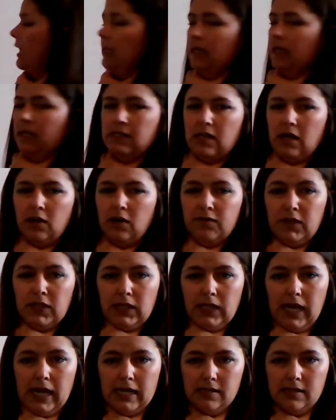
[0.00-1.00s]
it's a
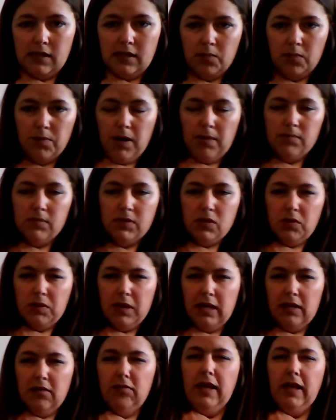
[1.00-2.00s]
velocity problem. So
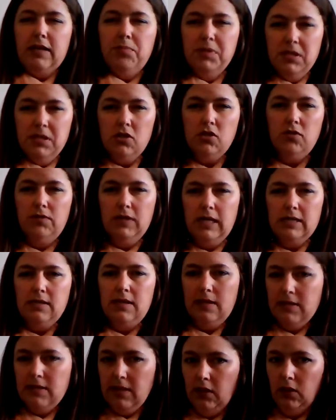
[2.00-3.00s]
kind of like a position, velocity,
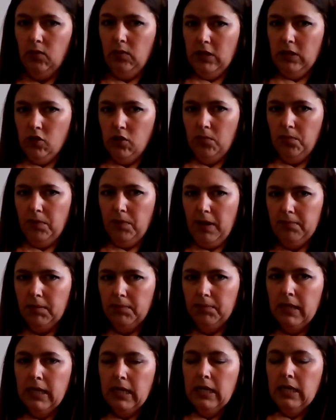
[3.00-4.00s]
acceleration problem.
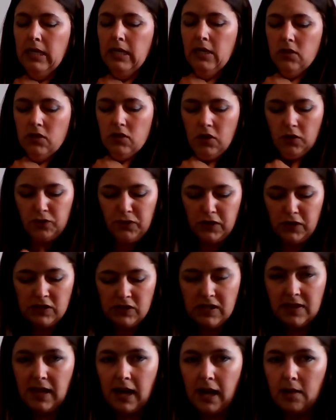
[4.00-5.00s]
So the first
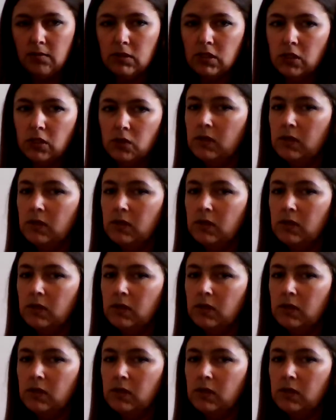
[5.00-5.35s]
thing that I would do